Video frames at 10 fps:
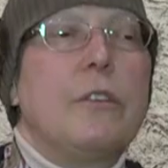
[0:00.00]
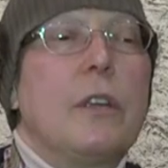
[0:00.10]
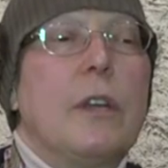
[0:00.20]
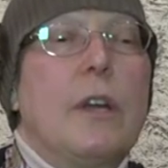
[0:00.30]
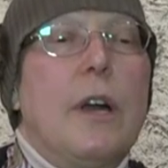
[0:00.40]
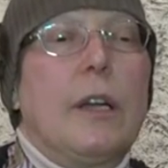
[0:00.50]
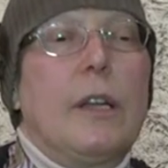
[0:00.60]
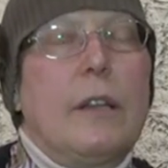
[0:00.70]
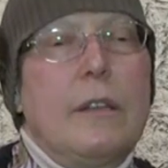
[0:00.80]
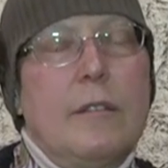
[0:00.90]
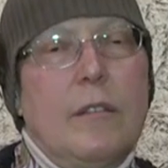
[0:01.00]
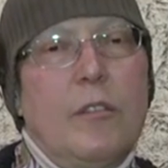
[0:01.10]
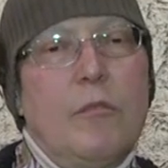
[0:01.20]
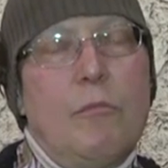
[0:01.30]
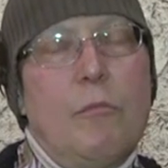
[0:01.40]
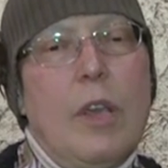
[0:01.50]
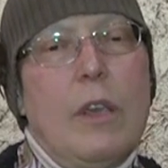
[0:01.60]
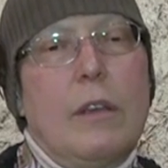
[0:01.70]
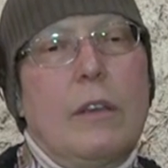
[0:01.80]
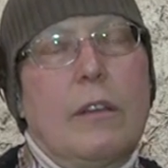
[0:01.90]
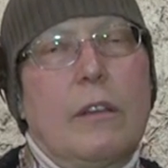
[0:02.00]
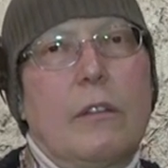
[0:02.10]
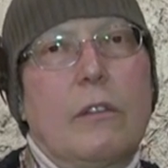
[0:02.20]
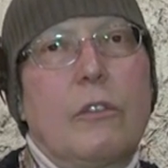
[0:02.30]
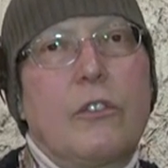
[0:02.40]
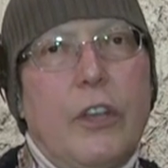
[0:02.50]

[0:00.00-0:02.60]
about the traditions and ceremonies of Easter,